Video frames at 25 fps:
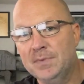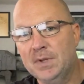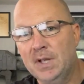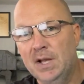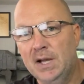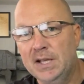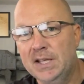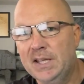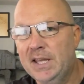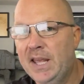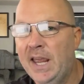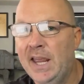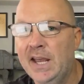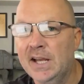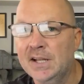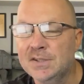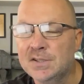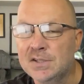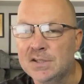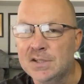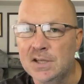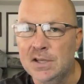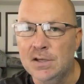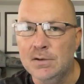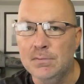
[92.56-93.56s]

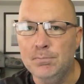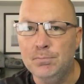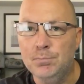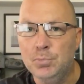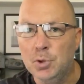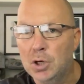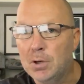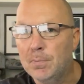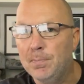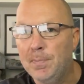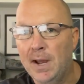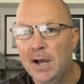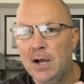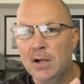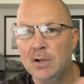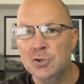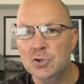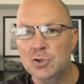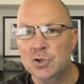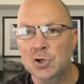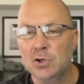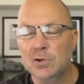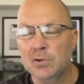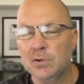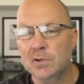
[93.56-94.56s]
Canson book-bound
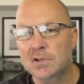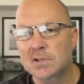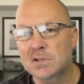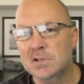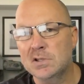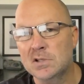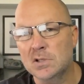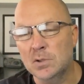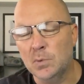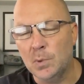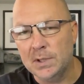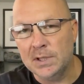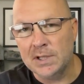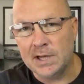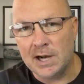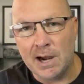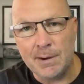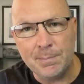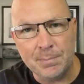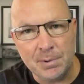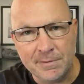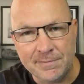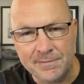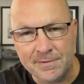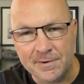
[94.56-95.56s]
journal. This is the one that I
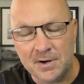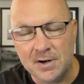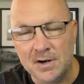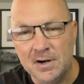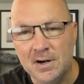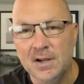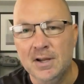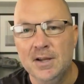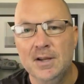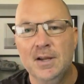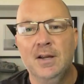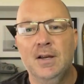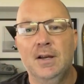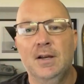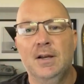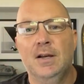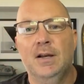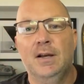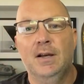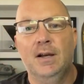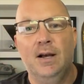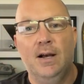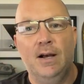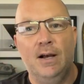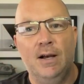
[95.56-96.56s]
prefer.
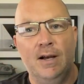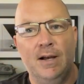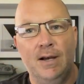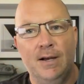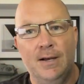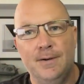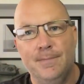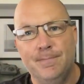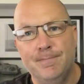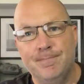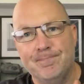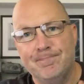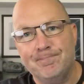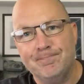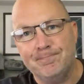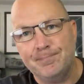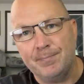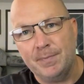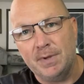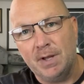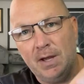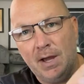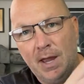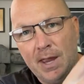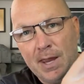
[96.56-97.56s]
A
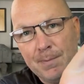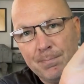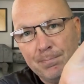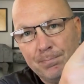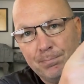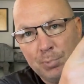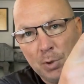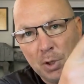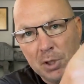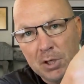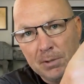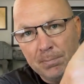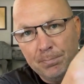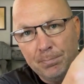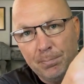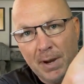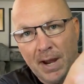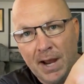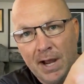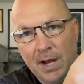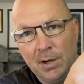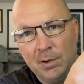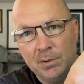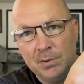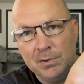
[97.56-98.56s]

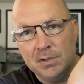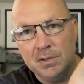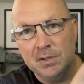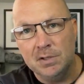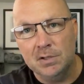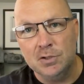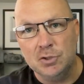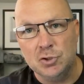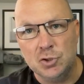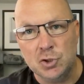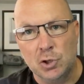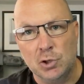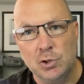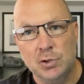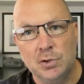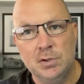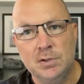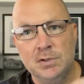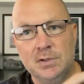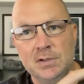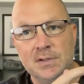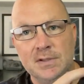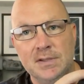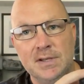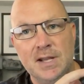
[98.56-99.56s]
book-bound
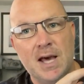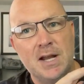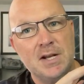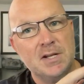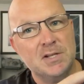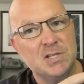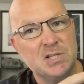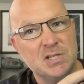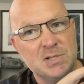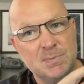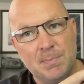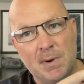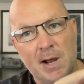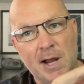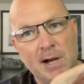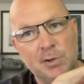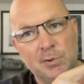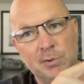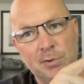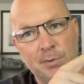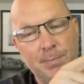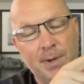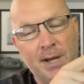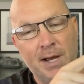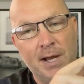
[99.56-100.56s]
journal, not a
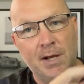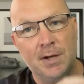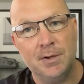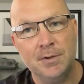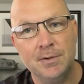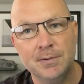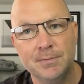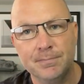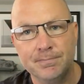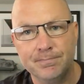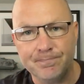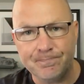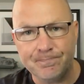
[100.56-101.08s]
spiral-bound.